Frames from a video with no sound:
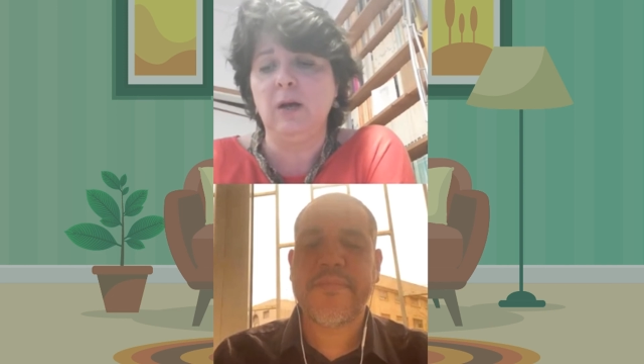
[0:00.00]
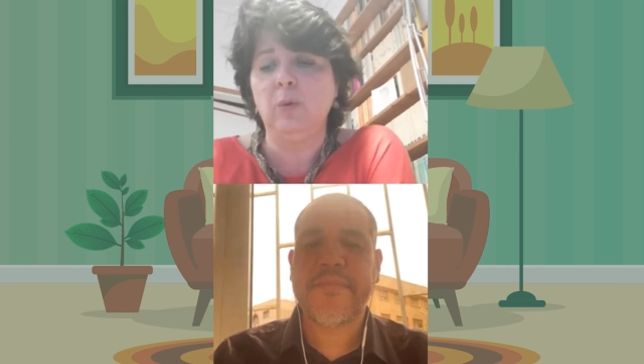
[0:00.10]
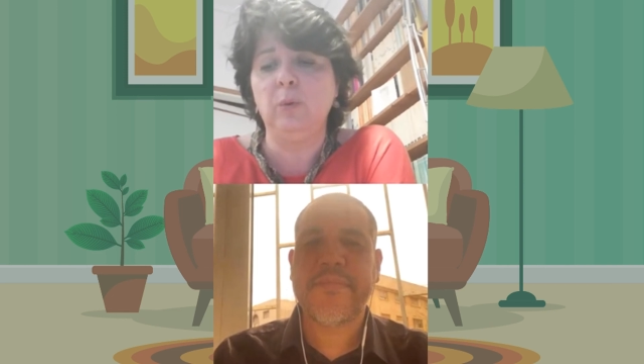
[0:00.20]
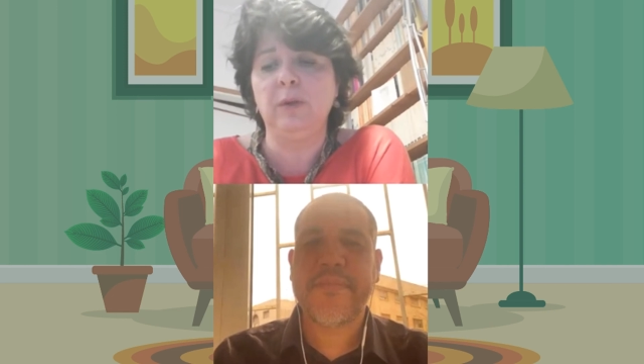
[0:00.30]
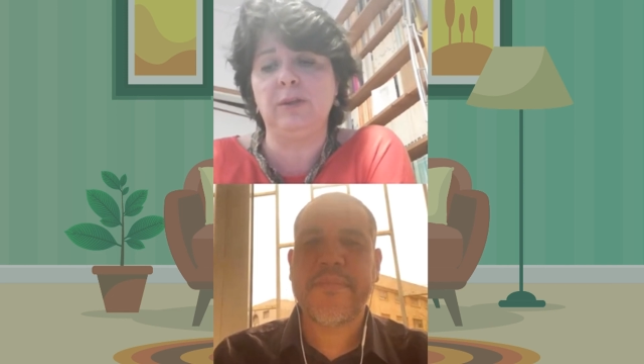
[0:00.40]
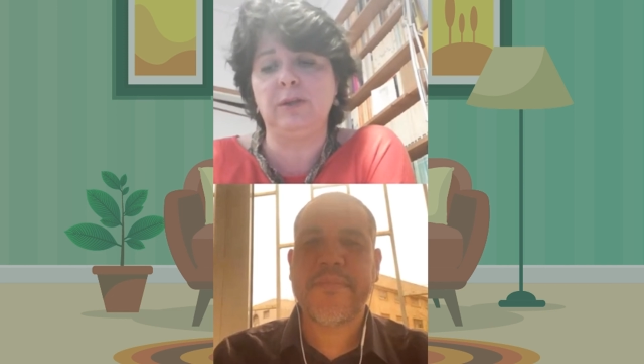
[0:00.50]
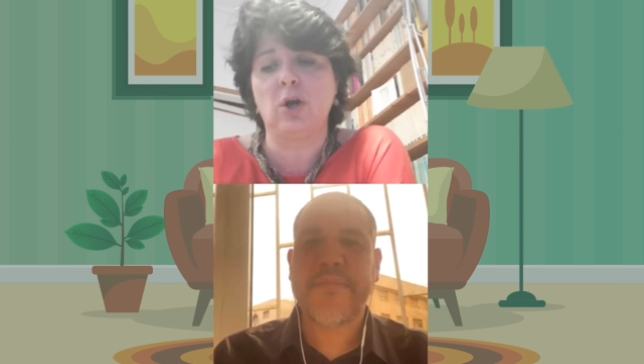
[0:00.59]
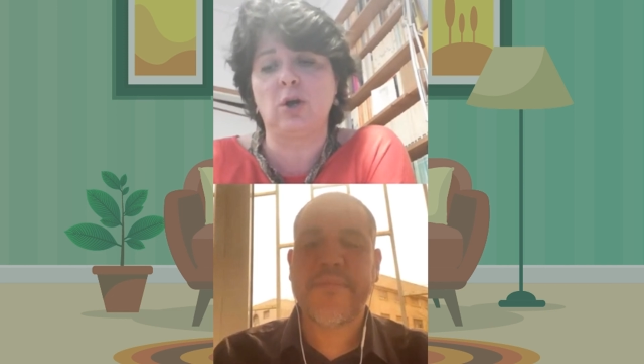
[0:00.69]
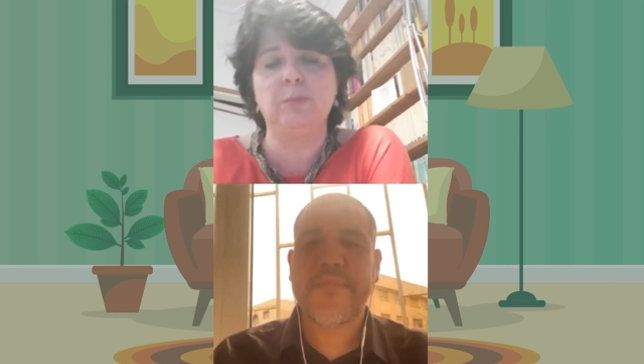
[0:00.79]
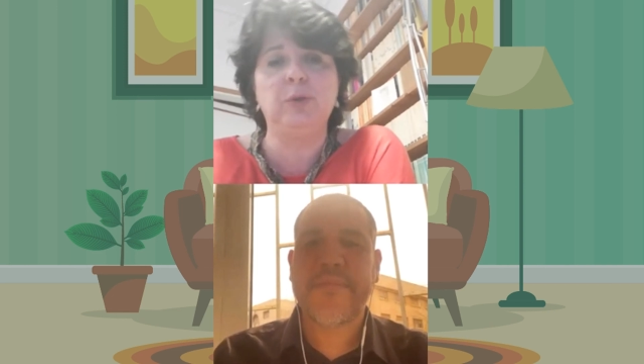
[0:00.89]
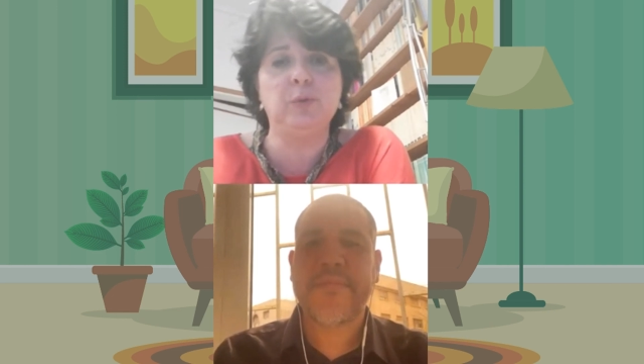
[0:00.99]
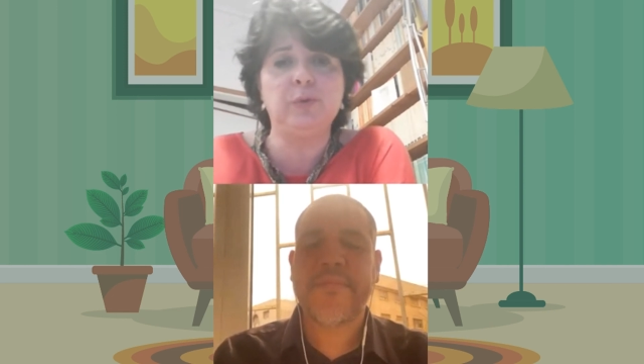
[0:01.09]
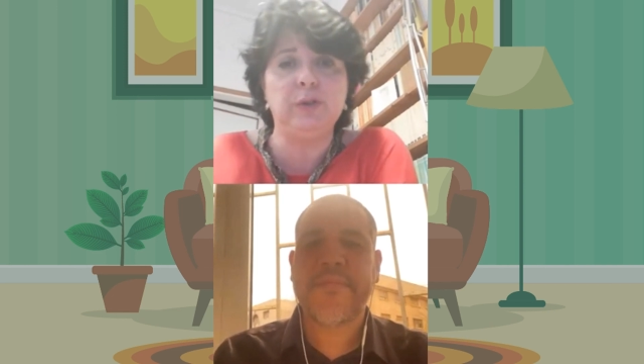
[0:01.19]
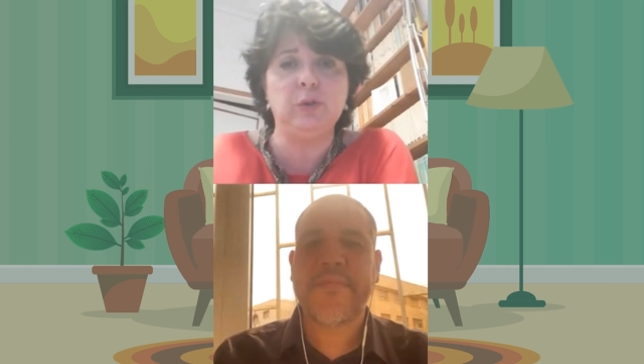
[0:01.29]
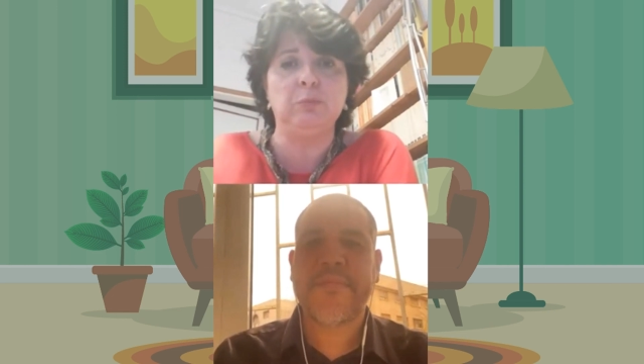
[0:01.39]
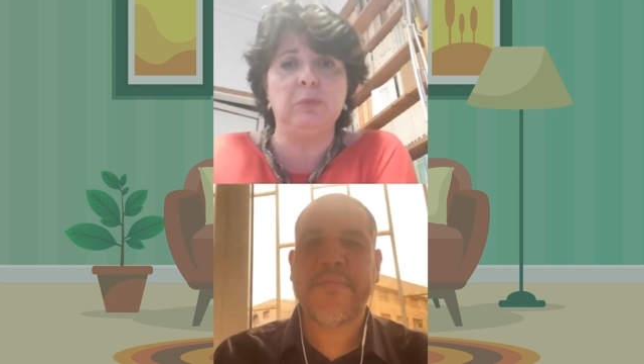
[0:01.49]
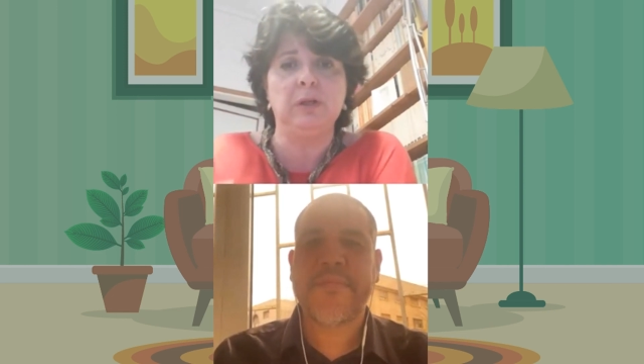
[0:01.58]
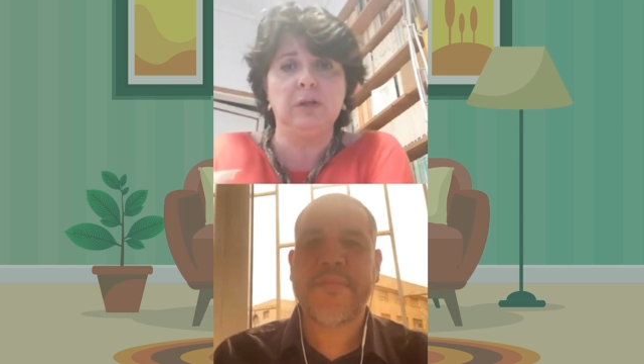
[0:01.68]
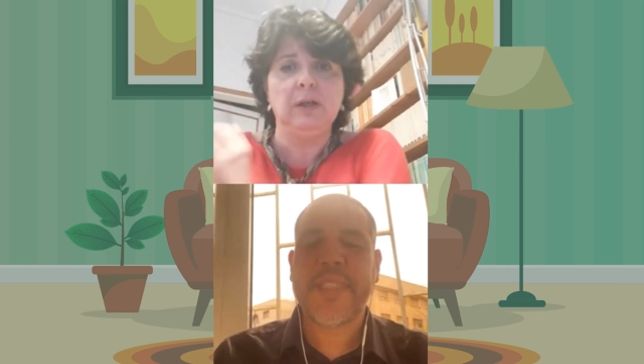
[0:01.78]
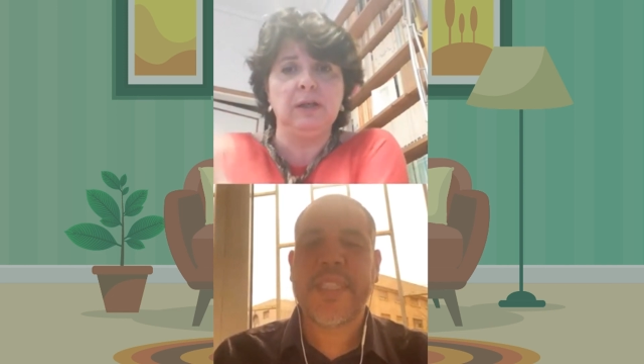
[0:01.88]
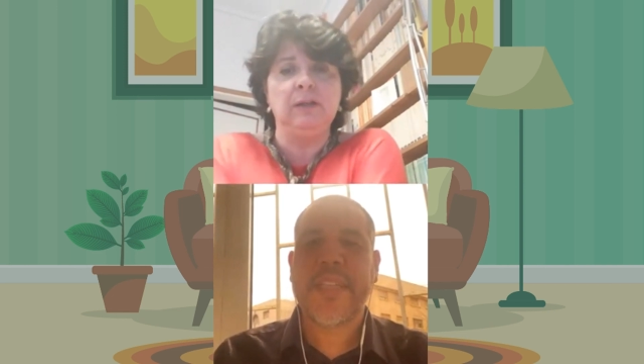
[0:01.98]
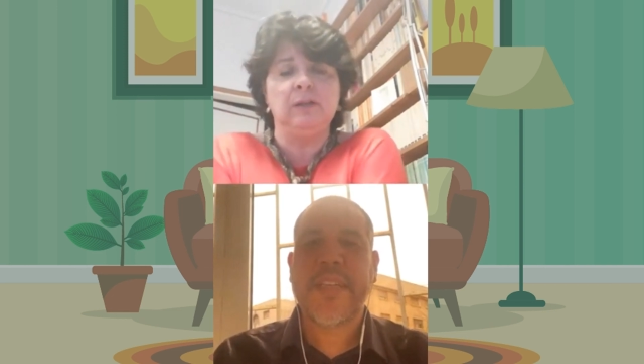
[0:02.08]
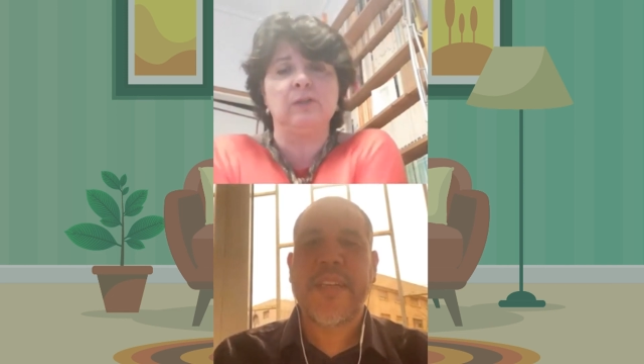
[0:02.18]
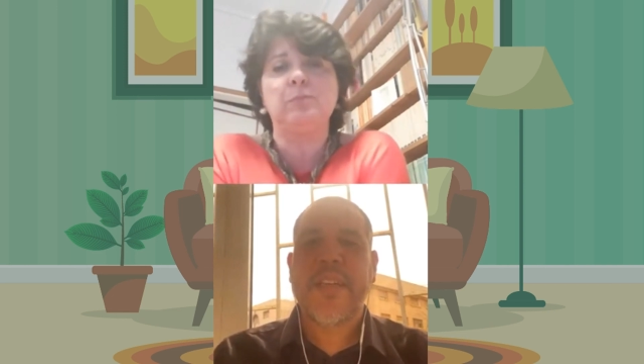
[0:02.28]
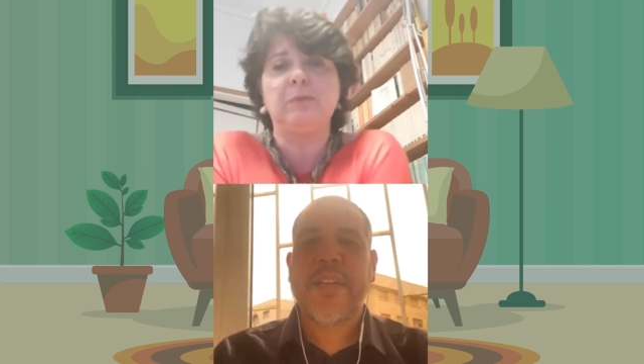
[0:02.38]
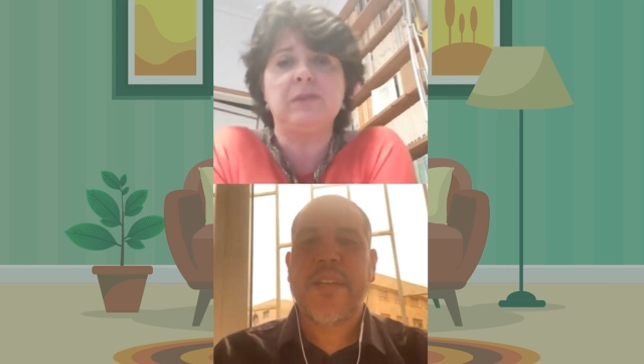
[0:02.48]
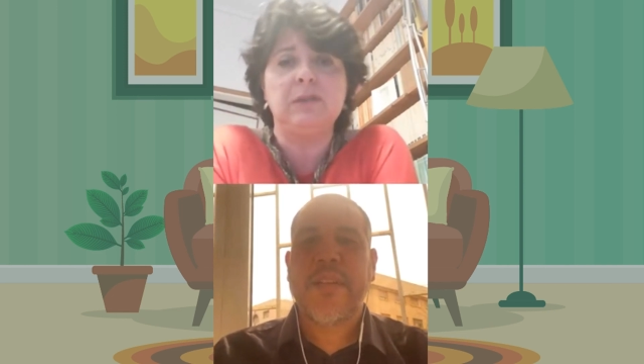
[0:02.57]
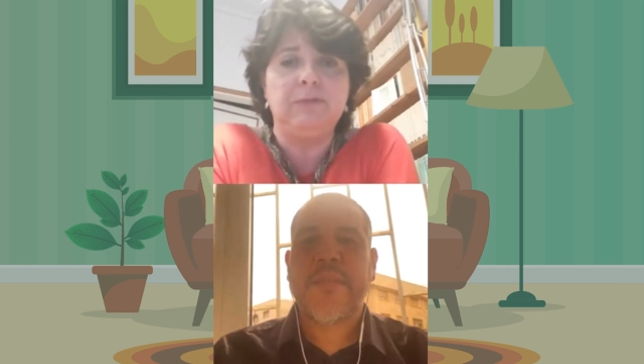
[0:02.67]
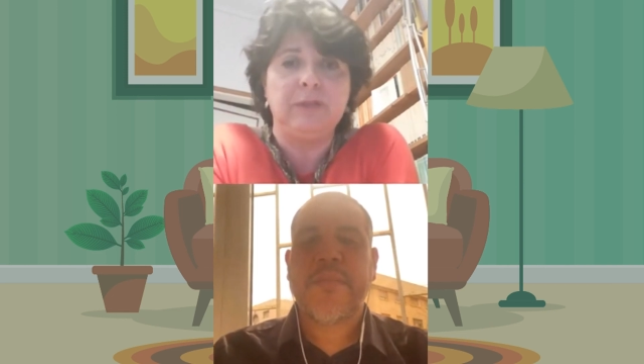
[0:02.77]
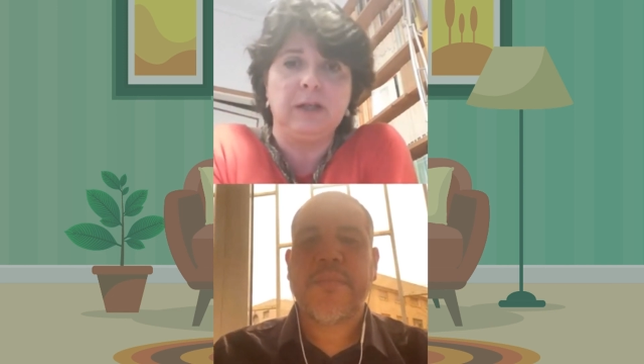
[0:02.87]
with your museum in a specific?